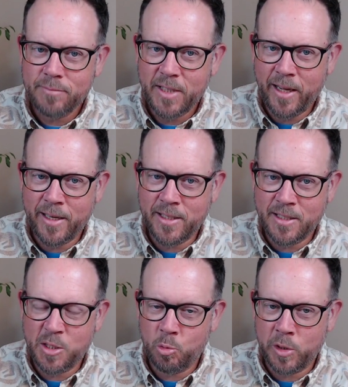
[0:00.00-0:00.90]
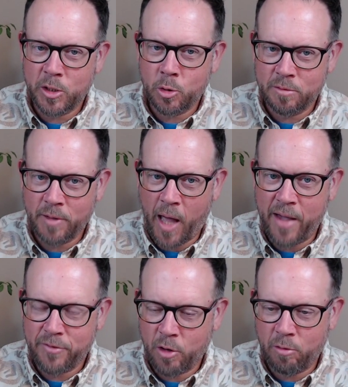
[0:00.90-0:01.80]
in his real
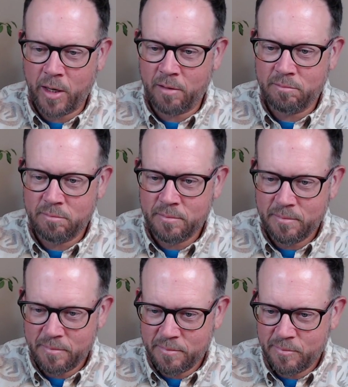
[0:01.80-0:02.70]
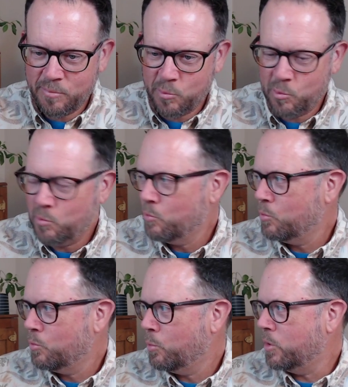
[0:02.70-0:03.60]
life career.
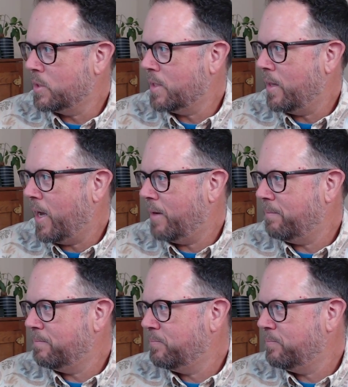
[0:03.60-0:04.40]
We'll say that.